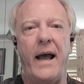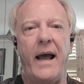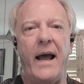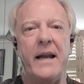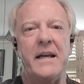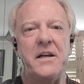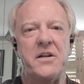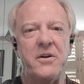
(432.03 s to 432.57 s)

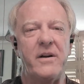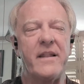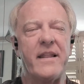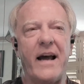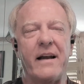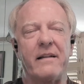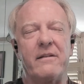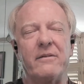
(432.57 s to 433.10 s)
And in doing
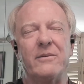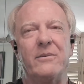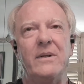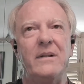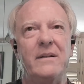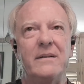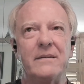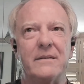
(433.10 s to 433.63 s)
that, I
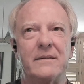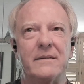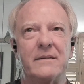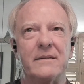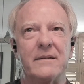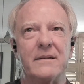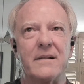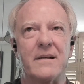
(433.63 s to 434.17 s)
thought,
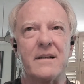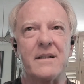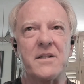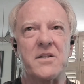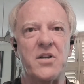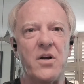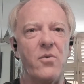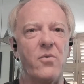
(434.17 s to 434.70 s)

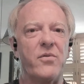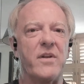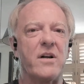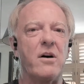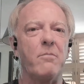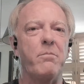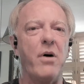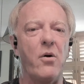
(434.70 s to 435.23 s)
so the
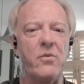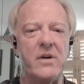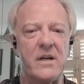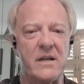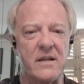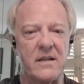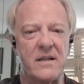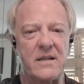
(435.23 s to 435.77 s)

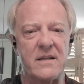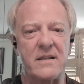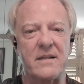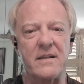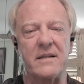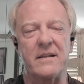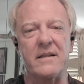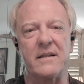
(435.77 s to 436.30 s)

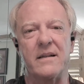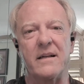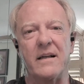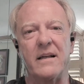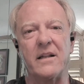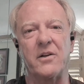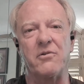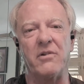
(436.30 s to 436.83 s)
components
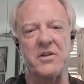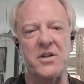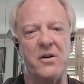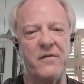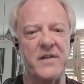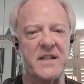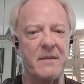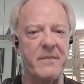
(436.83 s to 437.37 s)
and the
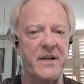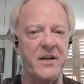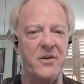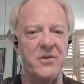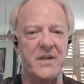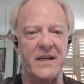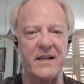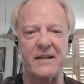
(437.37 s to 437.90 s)
crossovers I've been
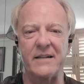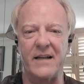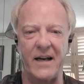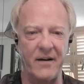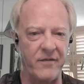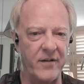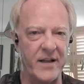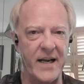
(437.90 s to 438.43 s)
using,
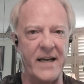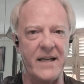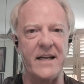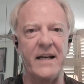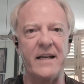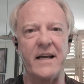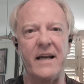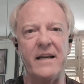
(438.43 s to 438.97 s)
like for the
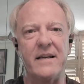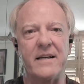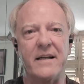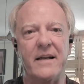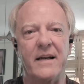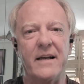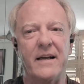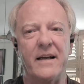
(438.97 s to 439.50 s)
888,
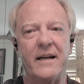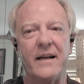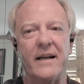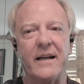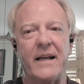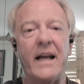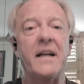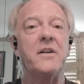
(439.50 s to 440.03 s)

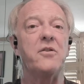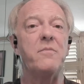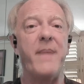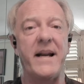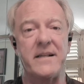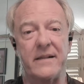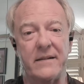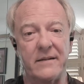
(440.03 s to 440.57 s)
can I do
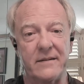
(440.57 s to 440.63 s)
better?